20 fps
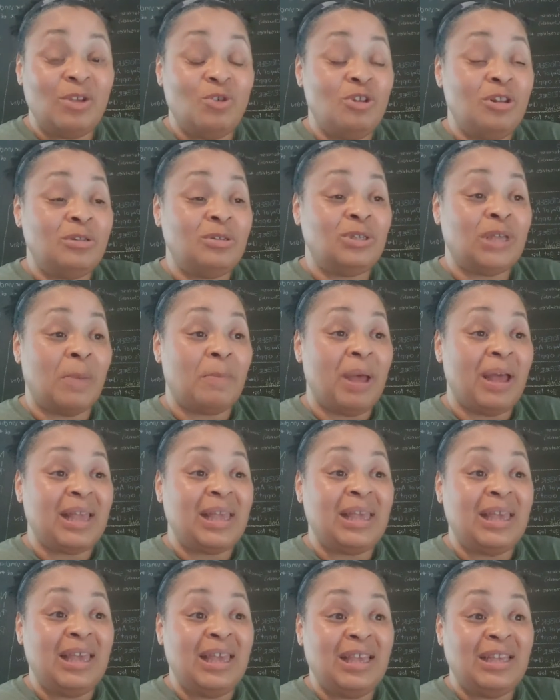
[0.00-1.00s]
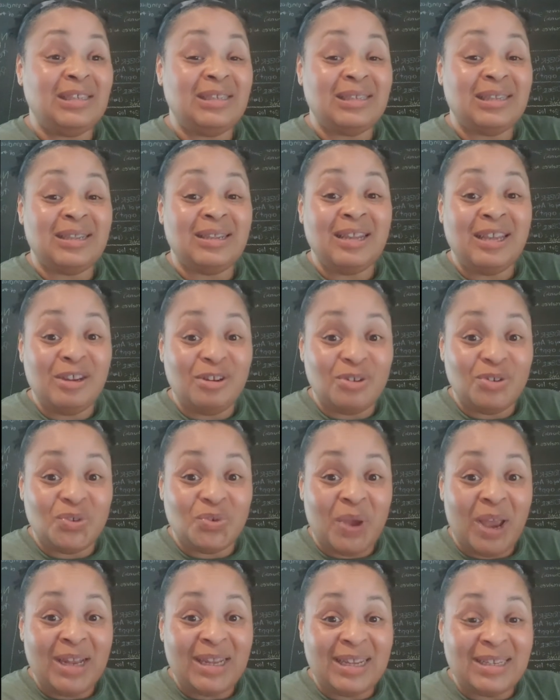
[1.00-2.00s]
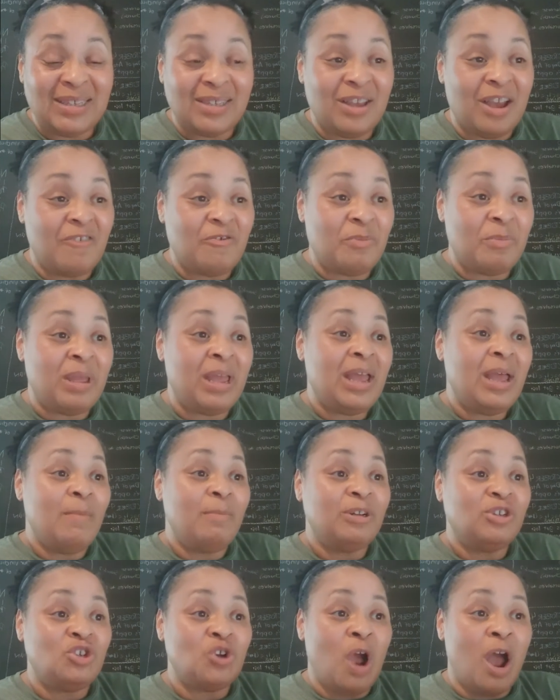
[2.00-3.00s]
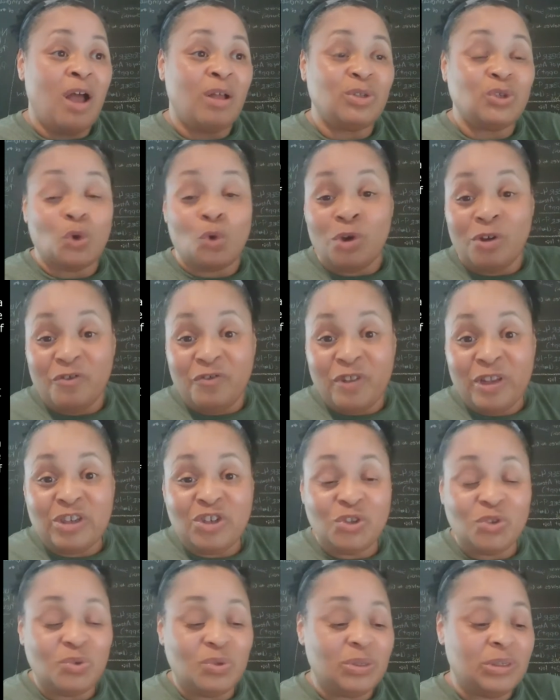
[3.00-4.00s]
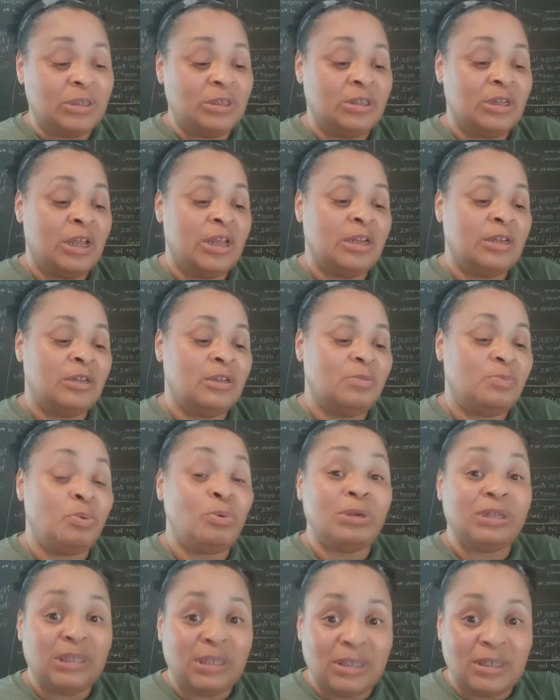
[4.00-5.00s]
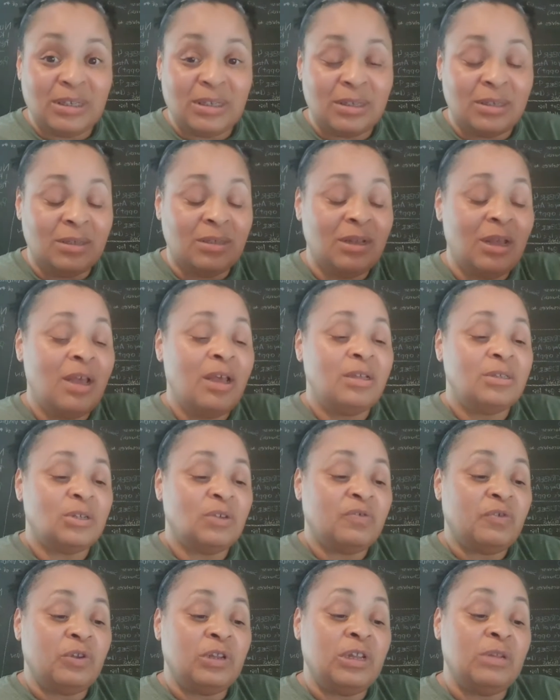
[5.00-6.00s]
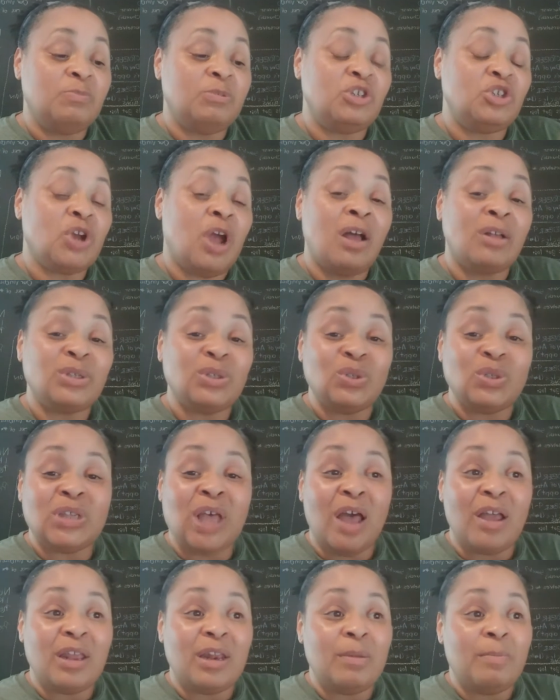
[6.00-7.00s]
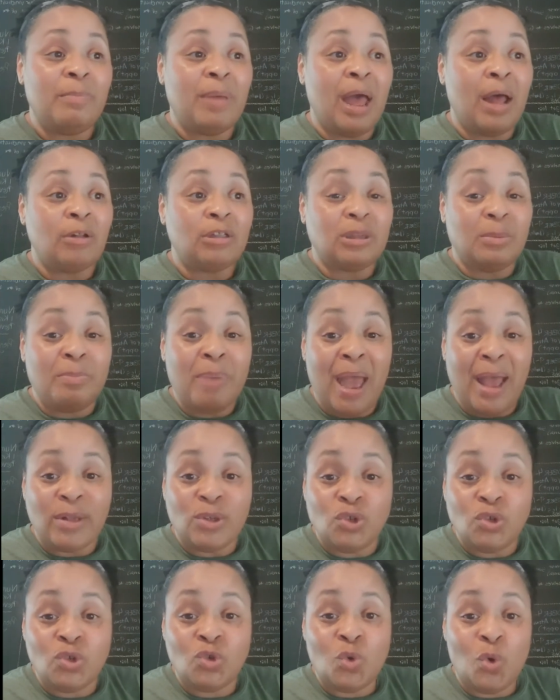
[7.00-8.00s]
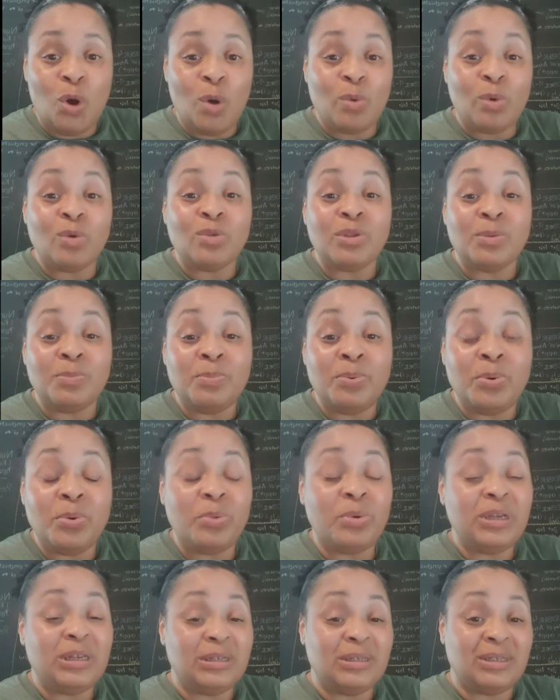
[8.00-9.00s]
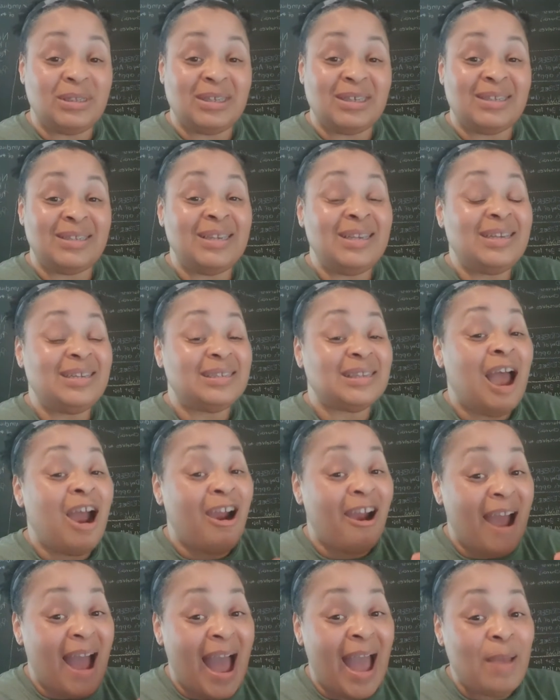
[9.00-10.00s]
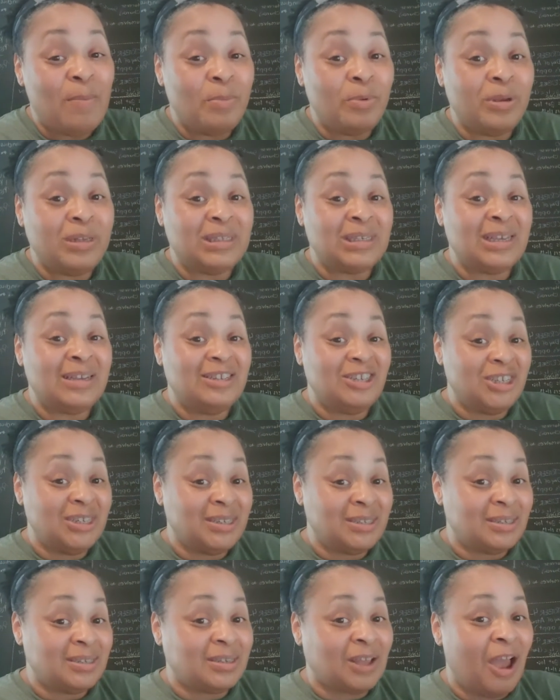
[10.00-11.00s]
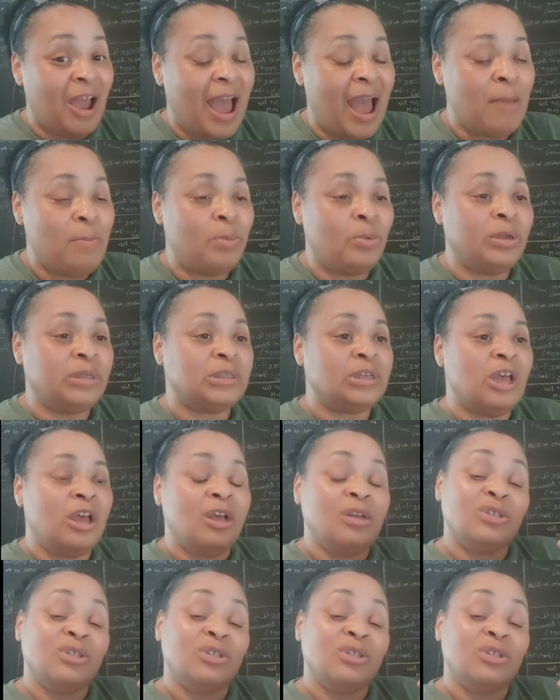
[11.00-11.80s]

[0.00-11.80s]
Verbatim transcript: You talking about kings, leaders, right? That's government, but you also or officials and, and princes and so forth. But you're also talking about the pastoral, the priest, because he is our high priest. King Jesus is our high priest.